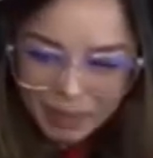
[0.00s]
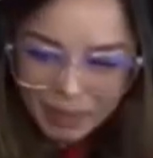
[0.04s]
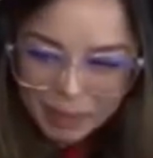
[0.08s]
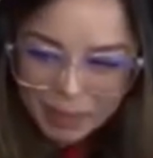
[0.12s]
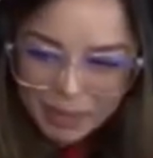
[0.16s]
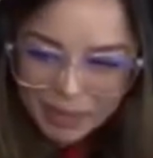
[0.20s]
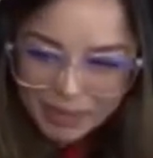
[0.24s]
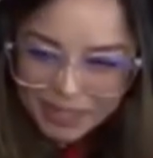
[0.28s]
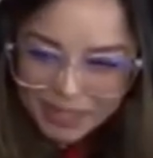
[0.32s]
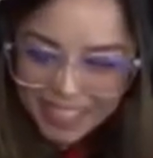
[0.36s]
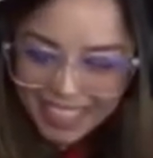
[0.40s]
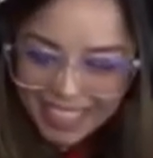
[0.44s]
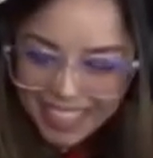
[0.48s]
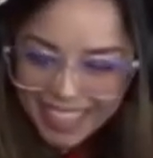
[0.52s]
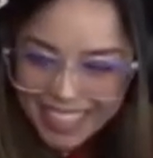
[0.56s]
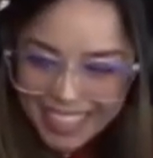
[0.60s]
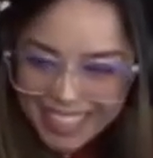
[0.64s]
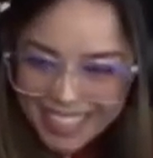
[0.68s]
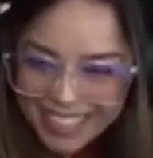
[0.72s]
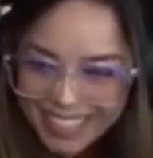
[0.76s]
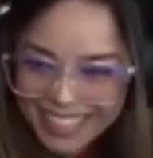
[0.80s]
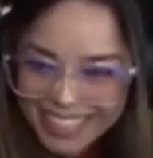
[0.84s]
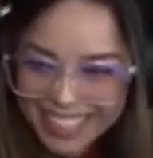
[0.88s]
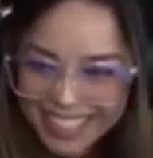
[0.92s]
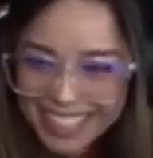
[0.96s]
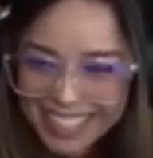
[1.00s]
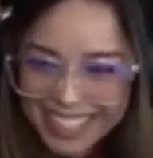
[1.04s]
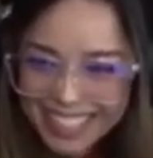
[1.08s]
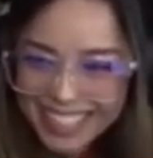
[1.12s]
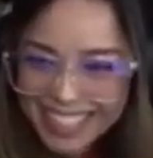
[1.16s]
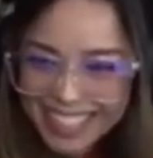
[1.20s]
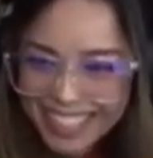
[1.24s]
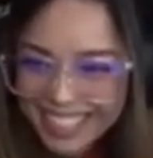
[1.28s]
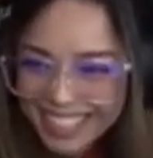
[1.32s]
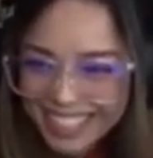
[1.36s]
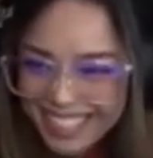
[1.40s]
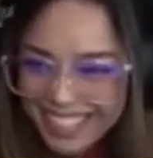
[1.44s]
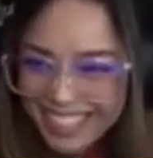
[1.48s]
Corpse, you okay? No.
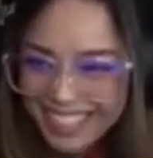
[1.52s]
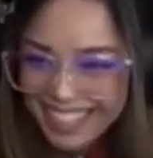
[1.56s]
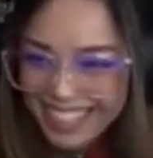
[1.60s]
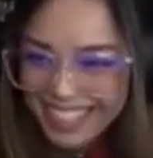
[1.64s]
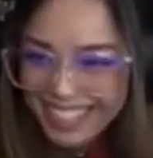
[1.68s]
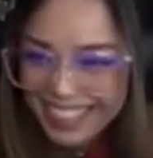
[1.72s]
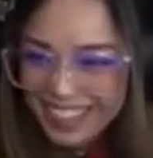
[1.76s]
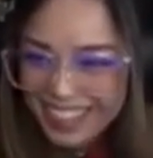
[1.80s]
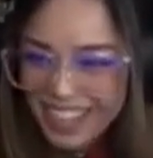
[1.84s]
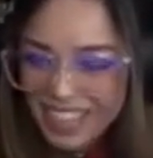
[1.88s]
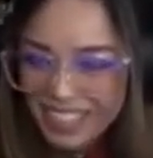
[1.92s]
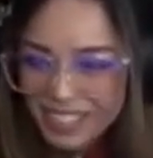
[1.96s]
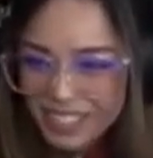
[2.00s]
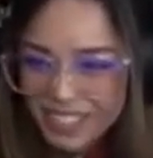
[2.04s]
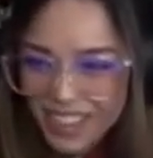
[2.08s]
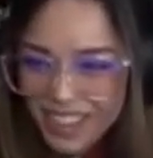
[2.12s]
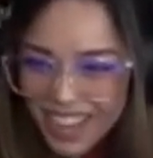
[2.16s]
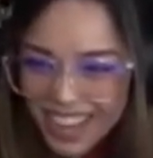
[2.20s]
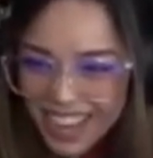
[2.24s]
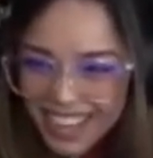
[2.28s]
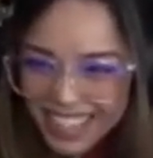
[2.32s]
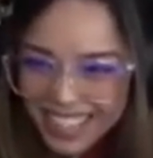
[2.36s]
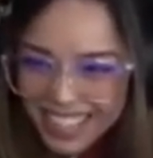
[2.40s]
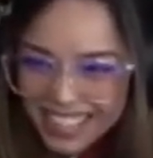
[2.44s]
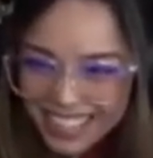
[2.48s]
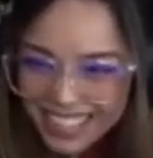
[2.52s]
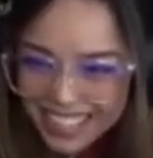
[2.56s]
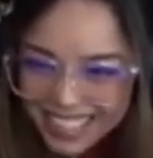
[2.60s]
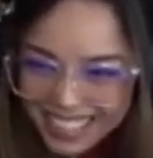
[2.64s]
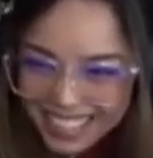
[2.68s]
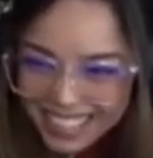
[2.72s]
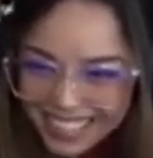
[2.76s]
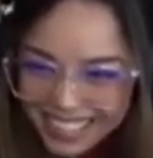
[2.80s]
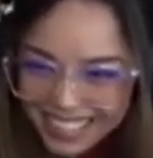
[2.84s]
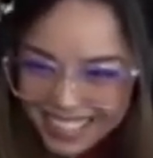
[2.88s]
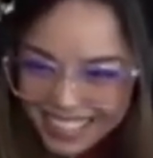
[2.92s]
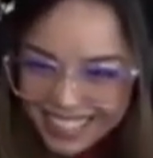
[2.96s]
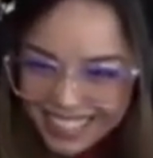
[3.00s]
What's wrong? I
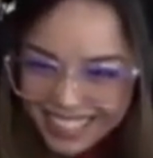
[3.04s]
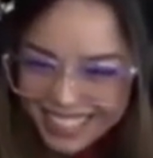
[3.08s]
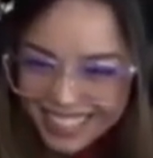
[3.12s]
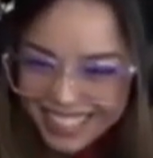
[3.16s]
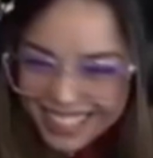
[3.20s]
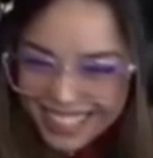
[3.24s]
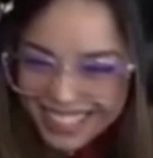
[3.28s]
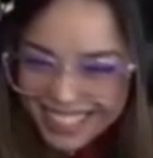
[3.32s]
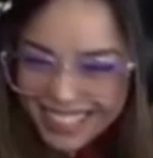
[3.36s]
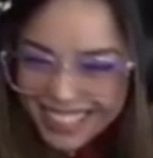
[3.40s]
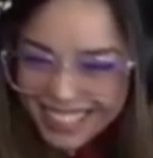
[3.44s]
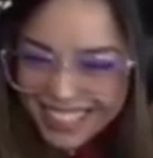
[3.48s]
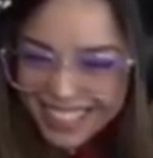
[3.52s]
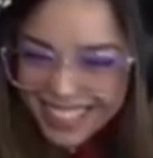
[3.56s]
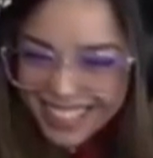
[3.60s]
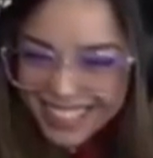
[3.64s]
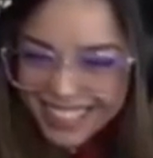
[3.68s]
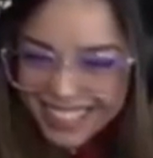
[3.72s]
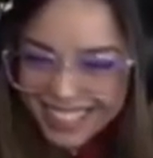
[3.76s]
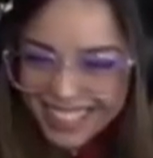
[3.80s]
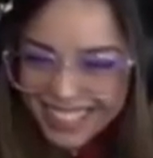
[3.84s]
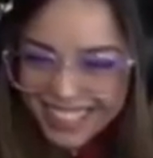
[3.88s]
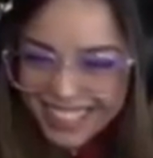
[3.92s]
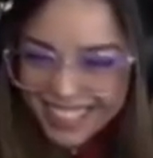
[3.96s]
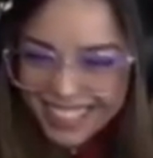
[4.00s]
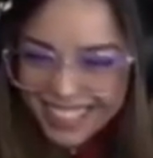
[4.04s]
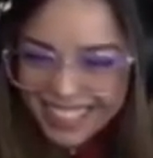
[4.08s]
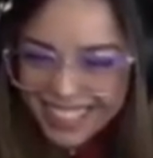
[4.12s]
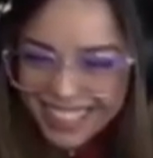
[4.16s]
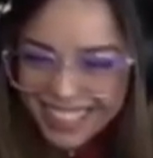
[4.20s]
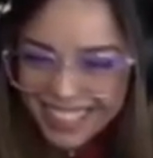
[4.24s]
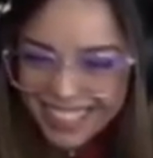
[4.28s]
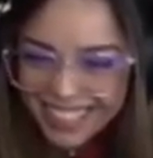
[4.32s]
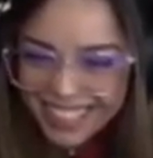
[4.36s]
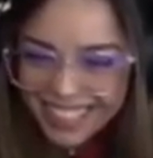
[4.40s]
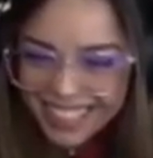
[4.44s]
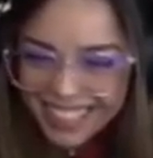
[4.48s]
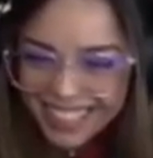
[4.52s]
don't know. I haven't slept
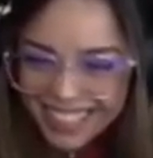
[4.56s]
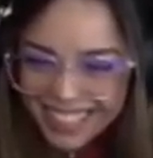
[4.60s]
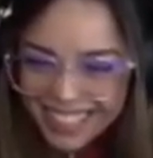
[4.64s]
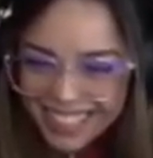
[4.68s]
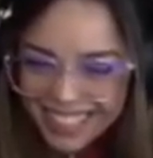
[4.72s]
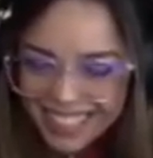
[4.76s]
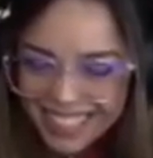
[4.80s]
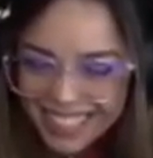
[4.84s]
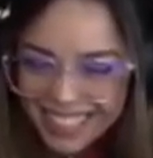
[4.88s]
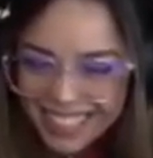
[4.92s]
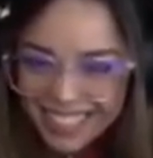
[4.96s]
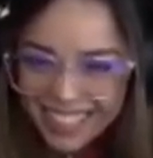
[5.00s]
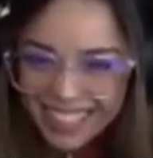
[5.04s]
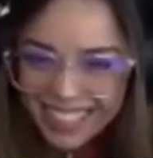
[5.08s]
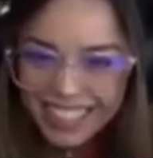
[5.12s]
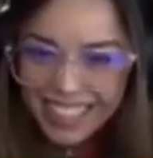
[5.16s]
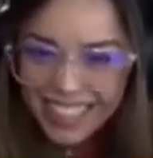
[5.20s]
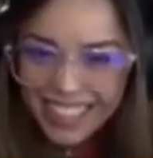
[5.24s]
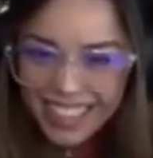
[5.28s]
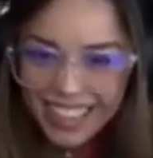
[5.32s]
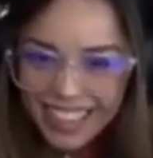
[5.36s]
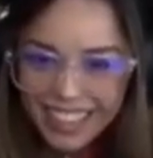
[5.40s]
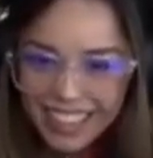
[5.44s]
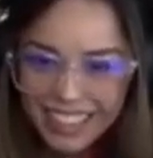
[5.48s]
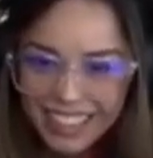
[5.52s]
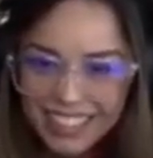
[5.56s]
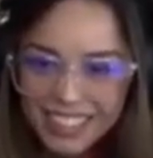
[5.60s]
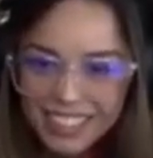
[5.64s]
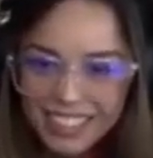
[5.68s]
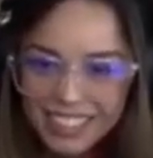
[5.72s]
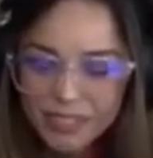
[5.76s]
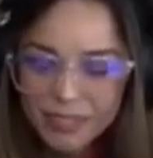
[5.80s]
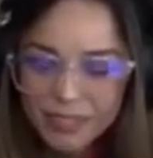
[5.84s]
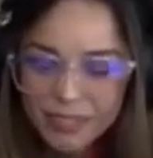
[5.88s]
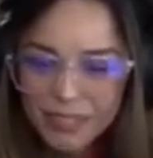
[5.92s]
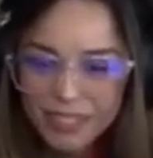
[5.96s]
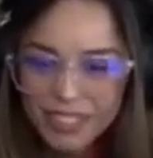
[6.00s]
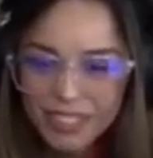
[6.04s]
in two days. Do
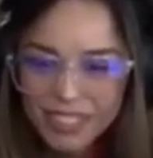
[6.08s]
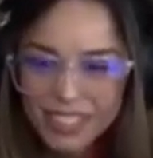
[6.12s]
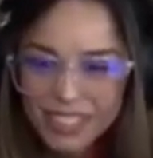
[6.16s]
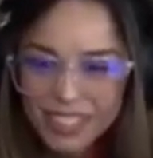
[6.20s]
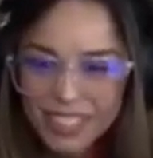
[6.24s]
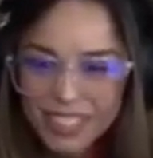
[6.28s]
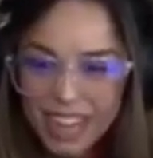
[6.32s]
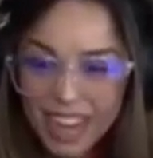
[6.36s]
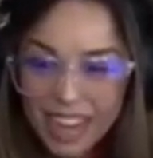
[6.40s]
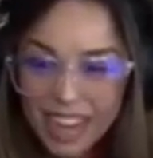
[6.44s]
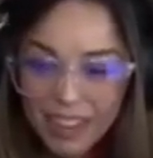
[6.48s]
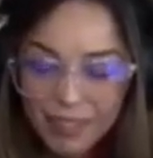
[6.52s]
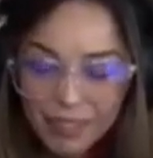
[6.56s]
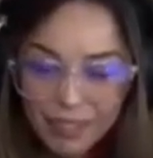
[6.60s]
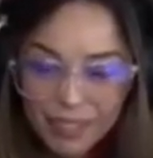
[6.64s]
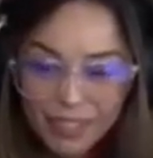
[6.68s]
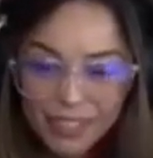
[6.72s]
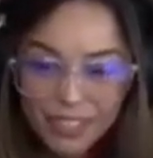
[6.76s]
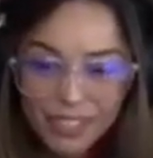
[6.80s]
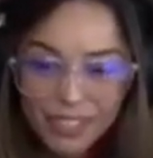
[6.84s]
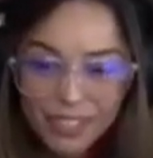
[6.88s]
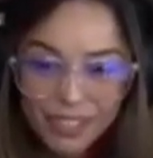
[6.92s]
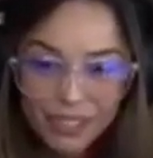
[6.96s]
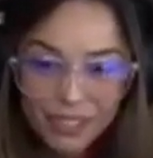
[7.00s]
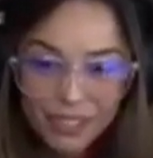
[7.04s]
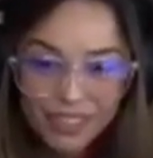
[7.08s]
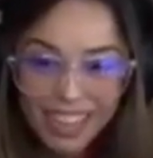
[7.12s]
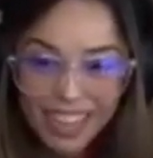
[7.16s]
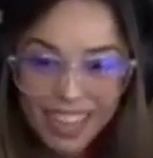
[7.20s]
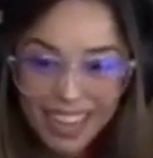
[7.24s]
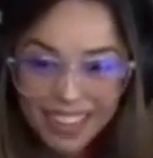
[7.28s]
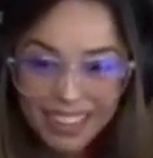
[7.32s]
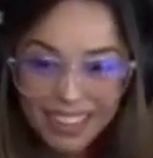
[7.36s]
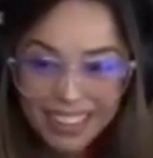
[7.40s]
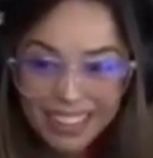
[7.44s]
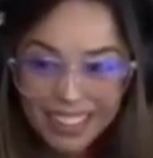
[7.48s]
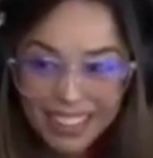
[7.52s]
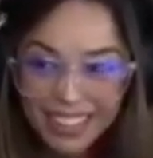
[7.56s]
you feel? I feel so
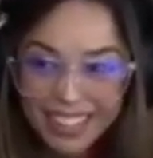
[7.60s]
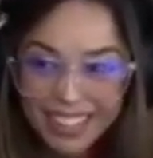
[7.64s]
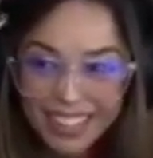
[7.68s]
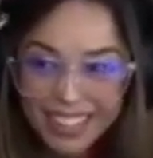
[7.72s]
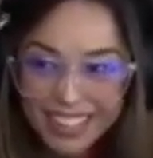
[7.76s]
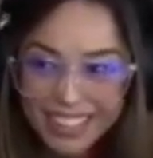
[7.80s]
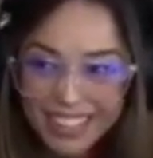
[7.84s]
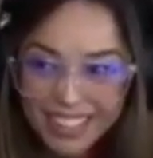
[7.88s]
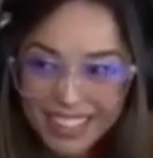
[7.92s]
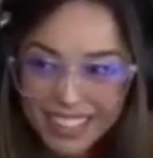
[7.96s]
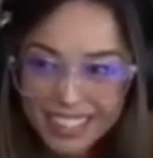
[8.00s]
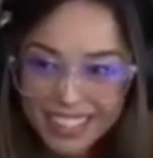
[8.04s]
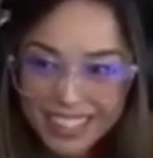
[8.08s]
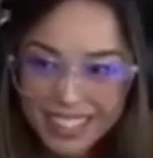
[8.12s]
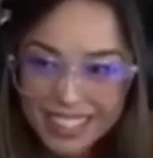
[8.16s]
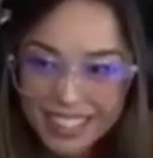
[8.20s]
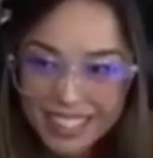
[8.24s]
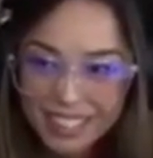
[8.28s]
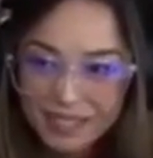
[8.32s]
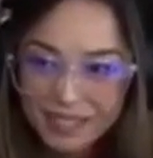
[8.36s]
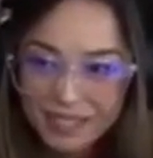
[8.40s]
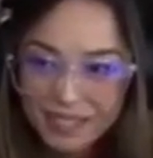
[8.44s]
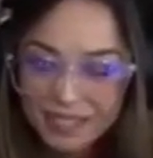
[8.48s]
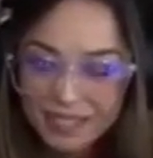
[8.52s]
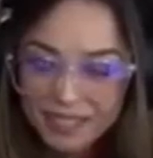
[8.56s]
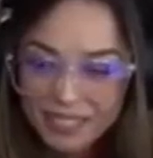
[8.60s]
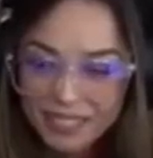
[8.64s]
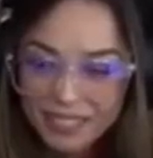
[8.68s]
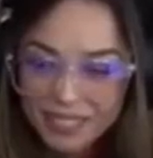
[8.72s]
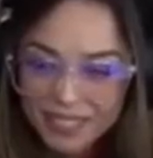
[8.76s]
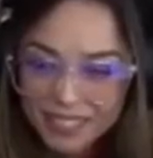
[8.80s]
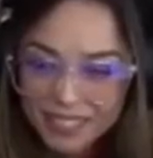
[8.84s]
tired. Listen to my voice.